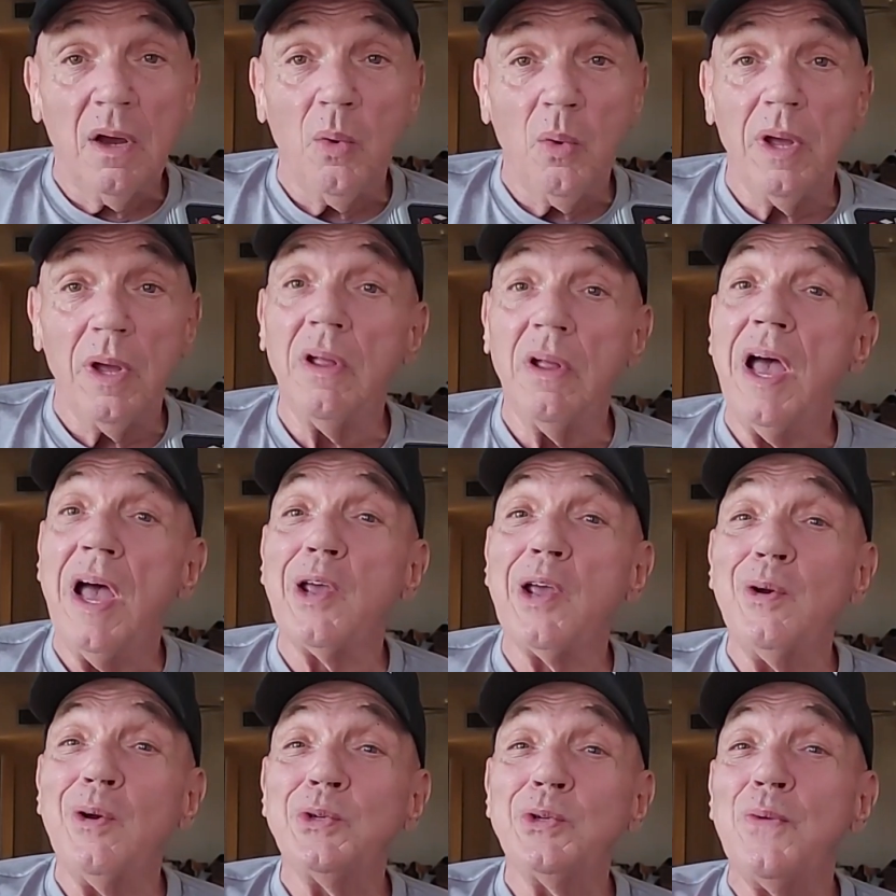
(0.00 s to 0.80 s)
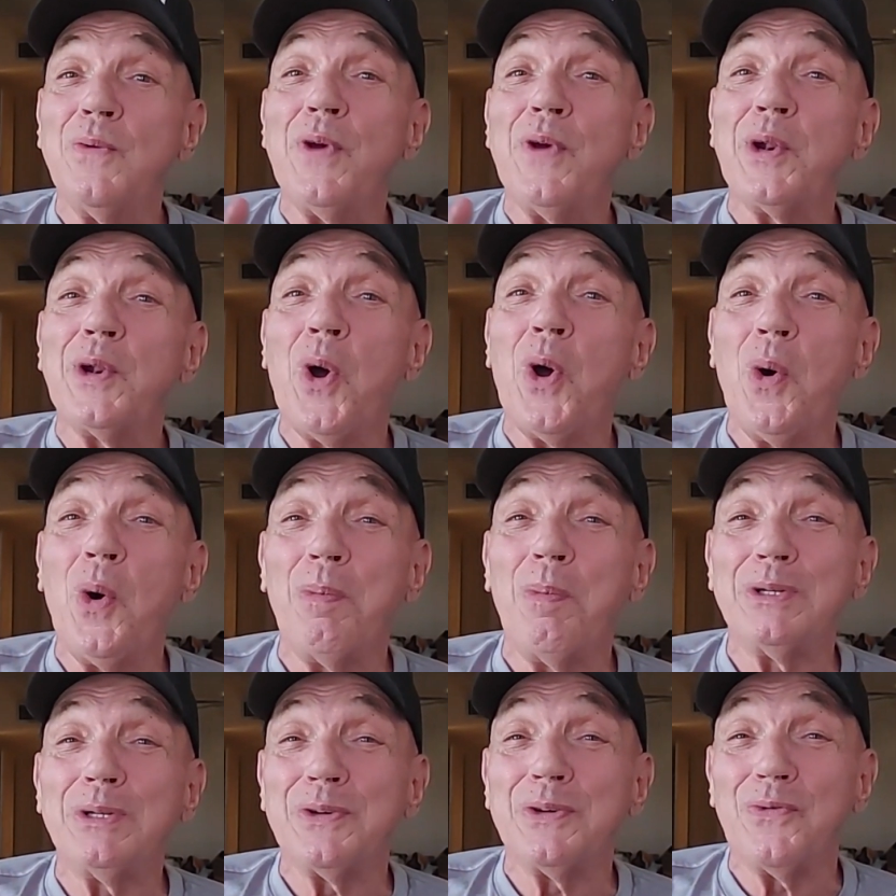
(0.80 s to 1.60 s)
Well, I also found a
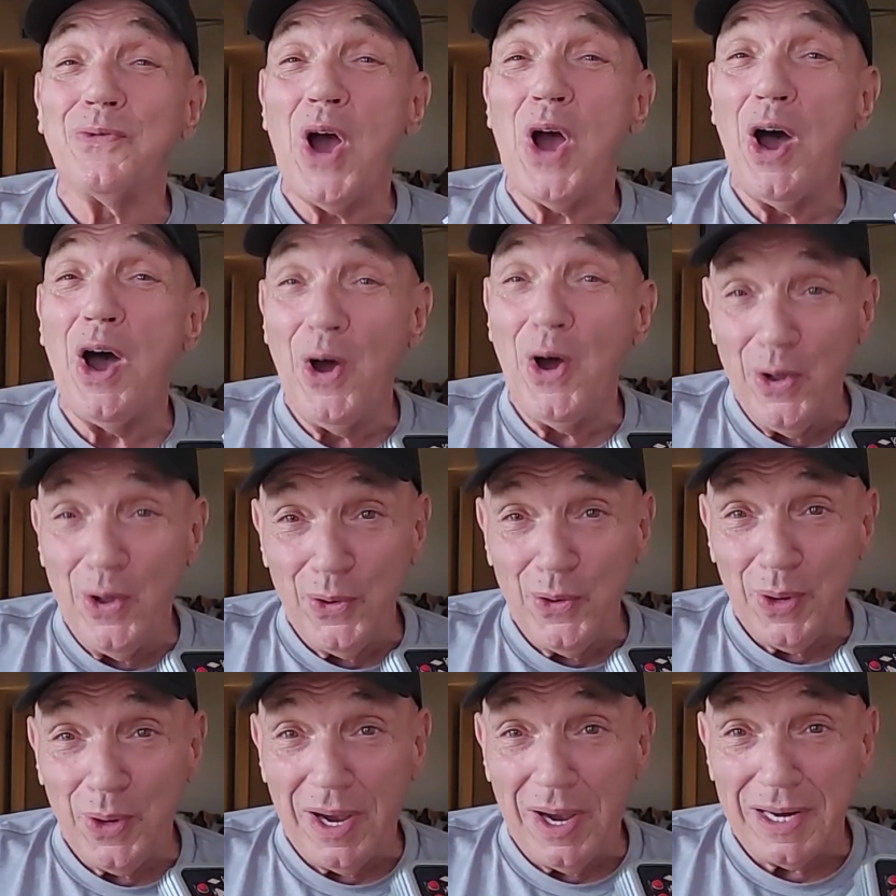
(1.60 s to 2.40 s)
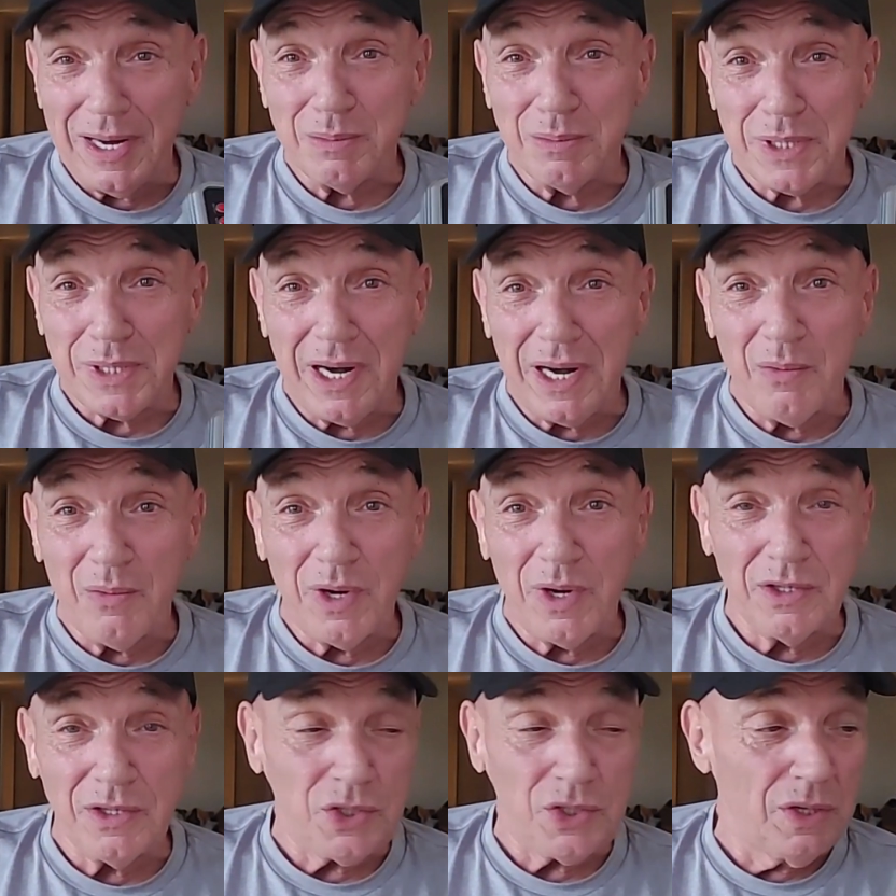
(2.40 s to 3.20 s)
whole bunch of other items that I
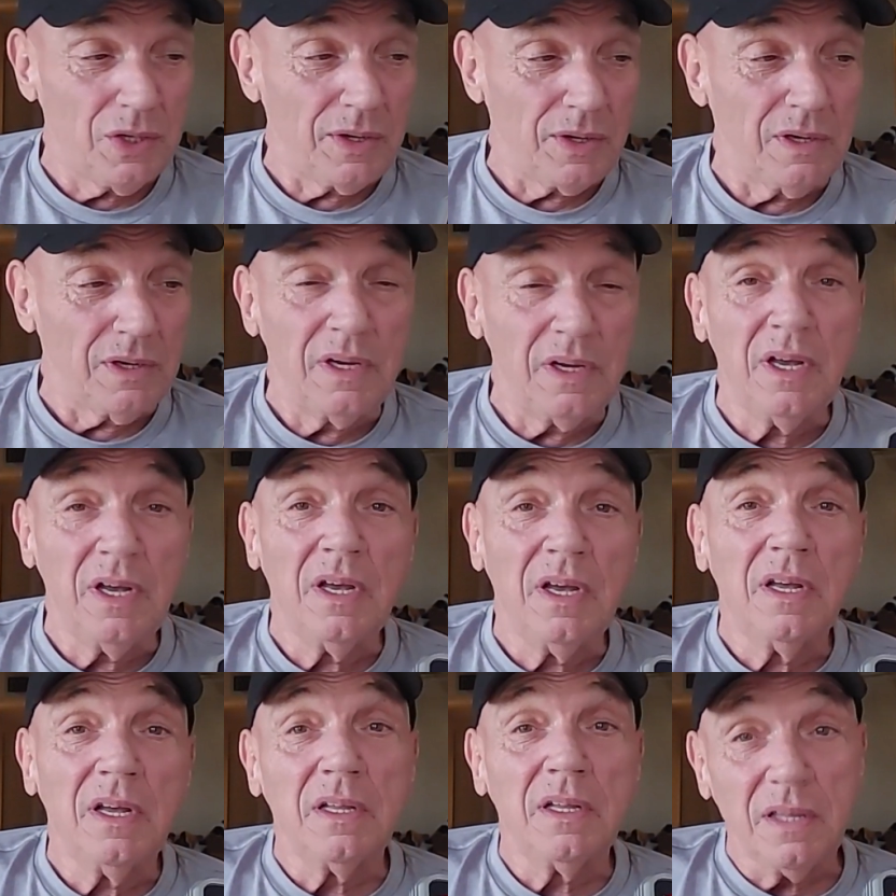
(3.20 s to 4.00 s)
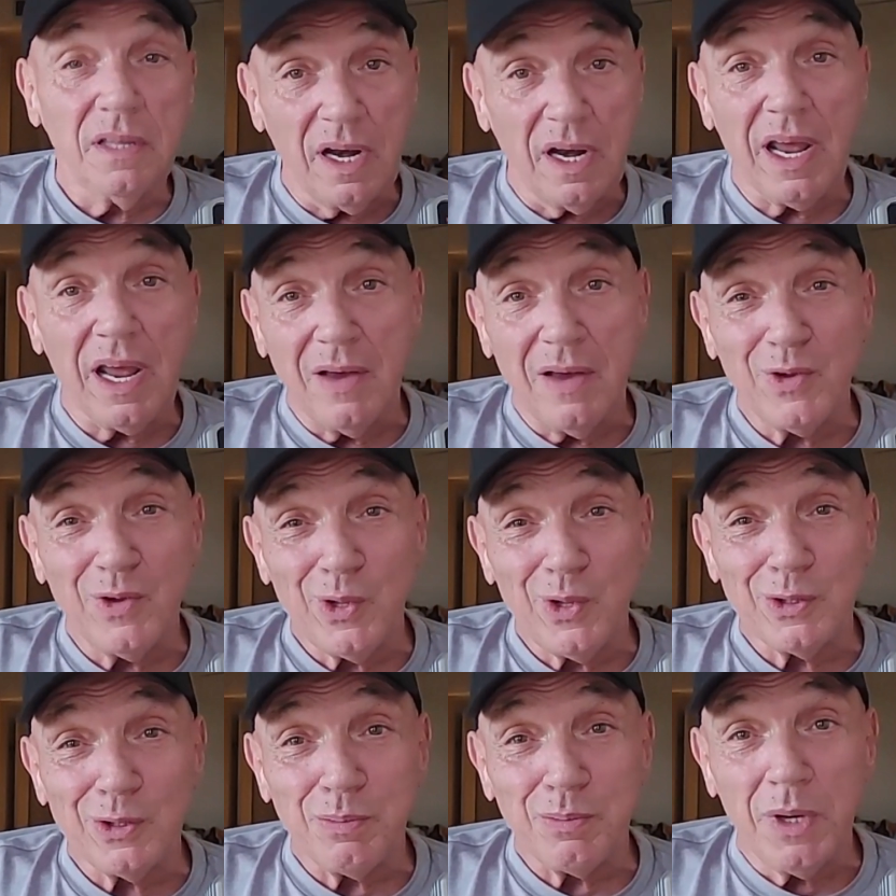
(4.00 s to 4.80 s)
want to show you that I haven't
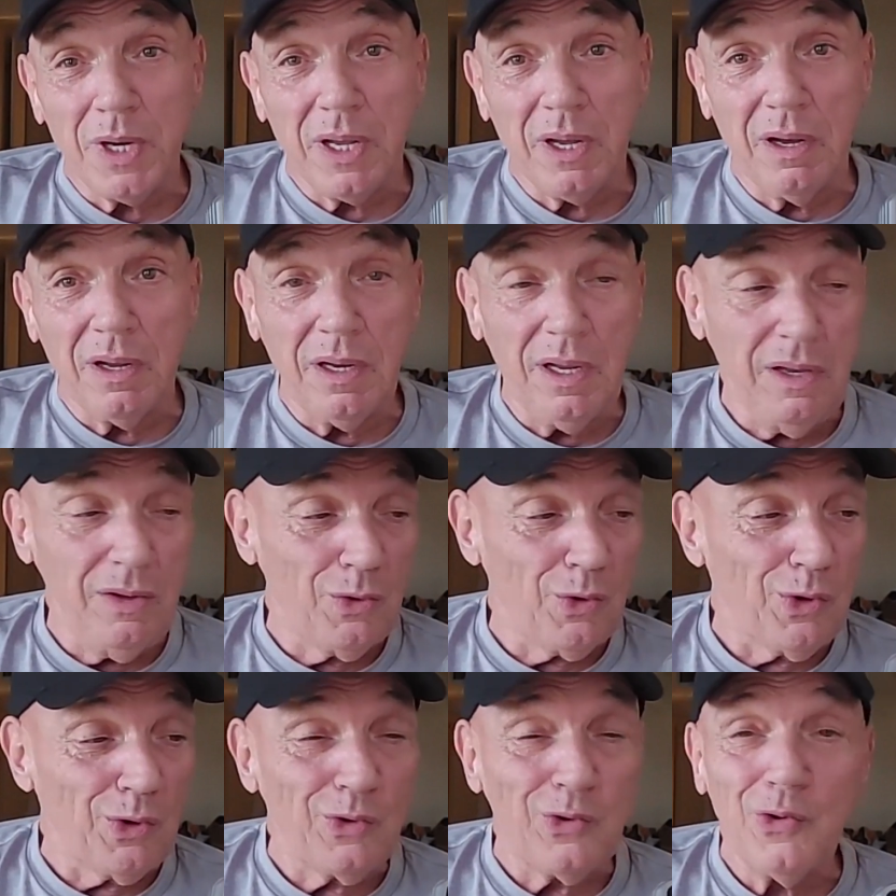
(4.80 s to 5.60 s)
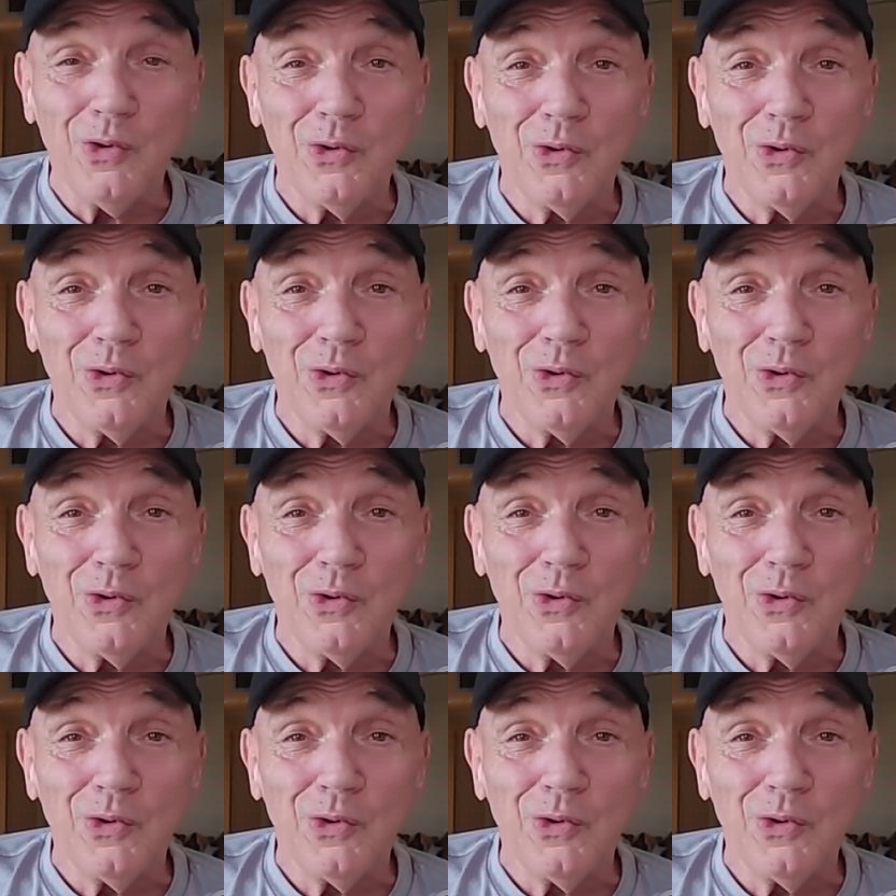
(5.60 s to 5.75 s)
lost money on either.